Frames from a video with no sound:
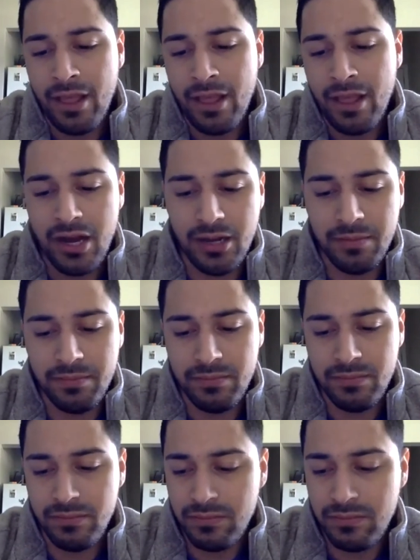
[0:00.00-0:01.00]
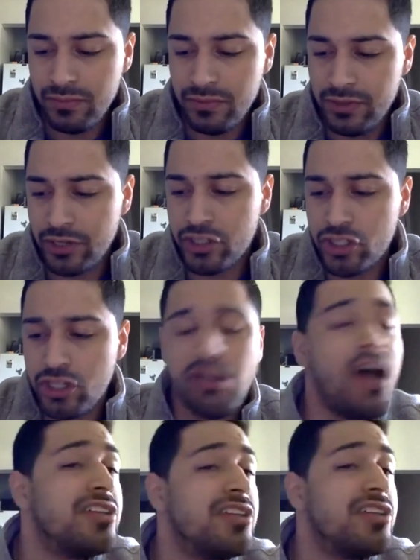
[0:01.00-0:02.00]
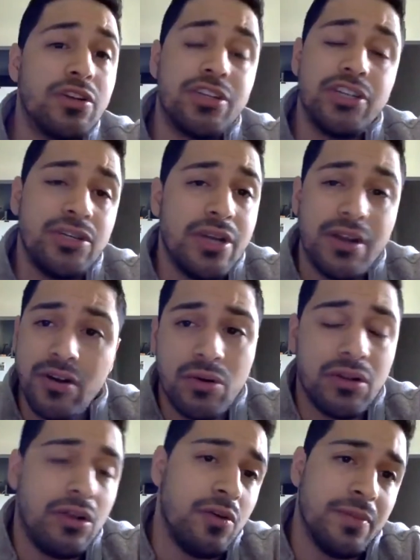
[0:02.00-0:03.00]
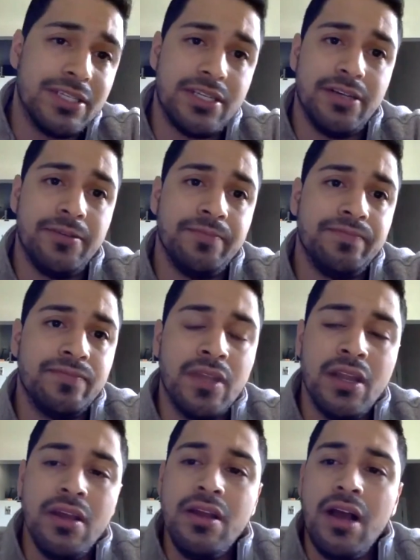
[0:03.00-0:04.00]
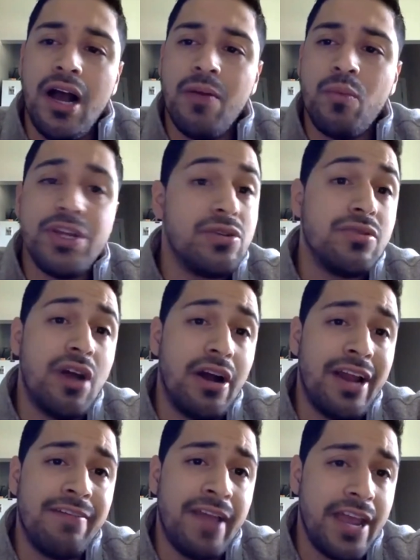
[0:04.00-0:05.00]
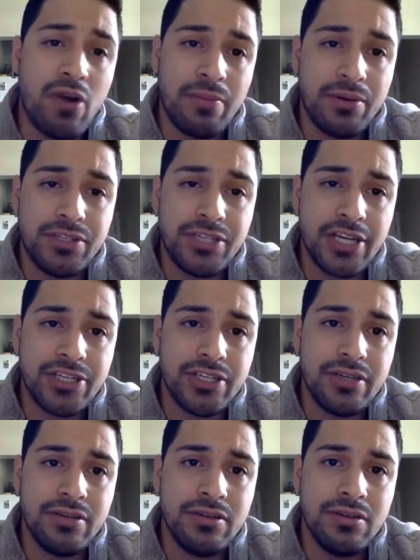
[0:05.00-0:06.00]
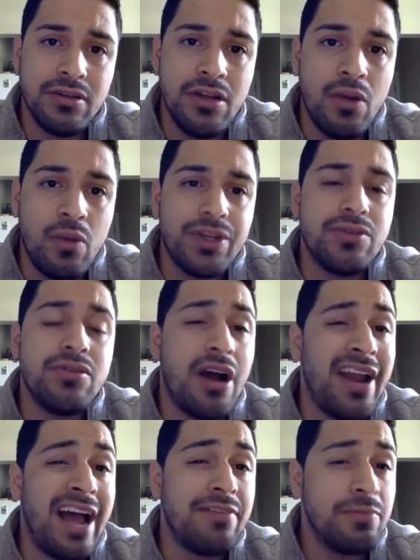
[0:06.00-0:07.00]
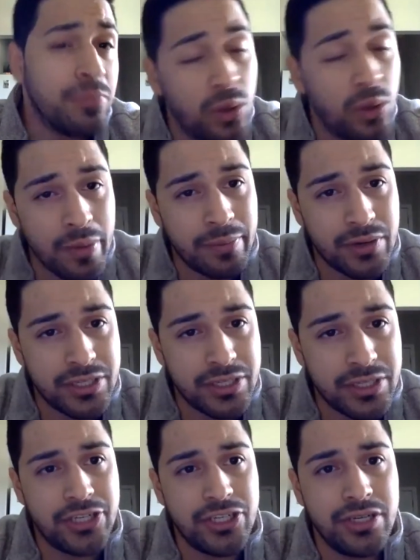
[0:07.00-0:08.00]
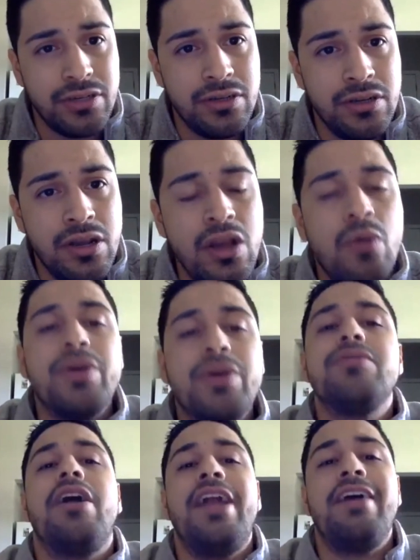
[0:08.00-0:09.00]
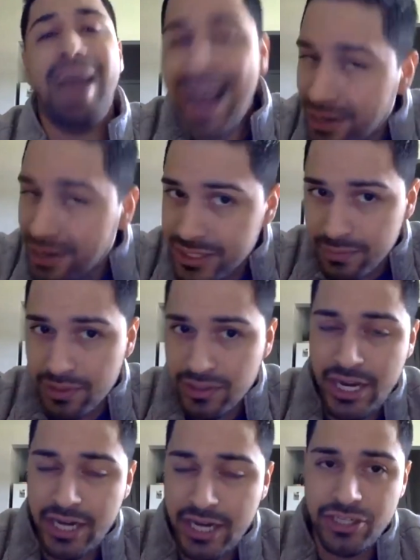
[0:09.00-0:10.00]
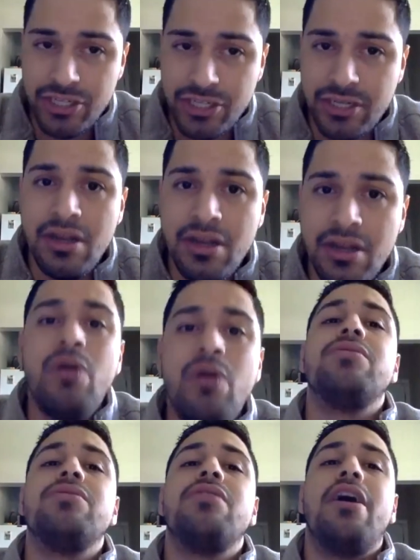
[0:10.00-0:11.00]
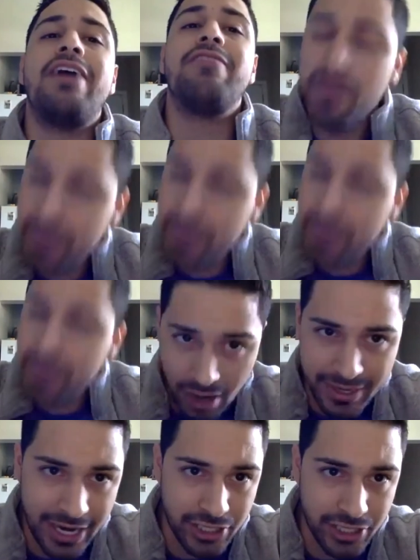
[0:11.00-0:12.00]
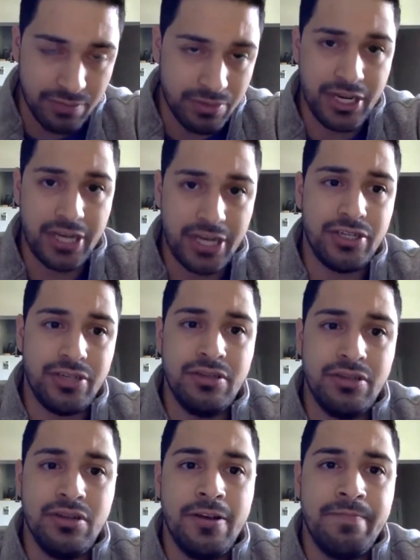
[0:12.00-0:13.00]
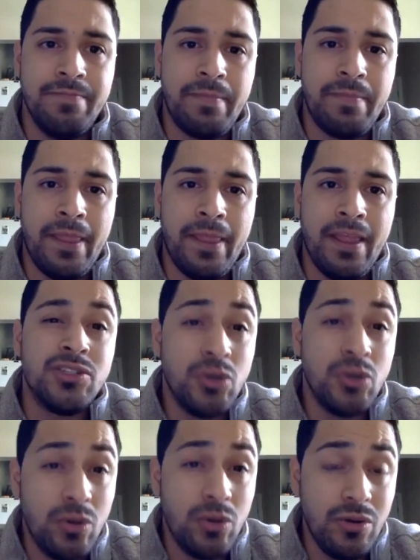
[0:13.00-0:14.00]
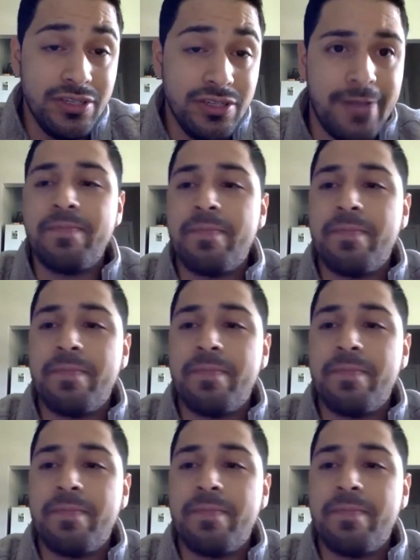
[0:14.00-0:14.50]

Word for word: Um, there's lots of work to do here in Oklahoma still. Um, we do not have hate crime protection. We do not have employment protection. We do not have housing protection. We do not have public accommodation protection. Tulsa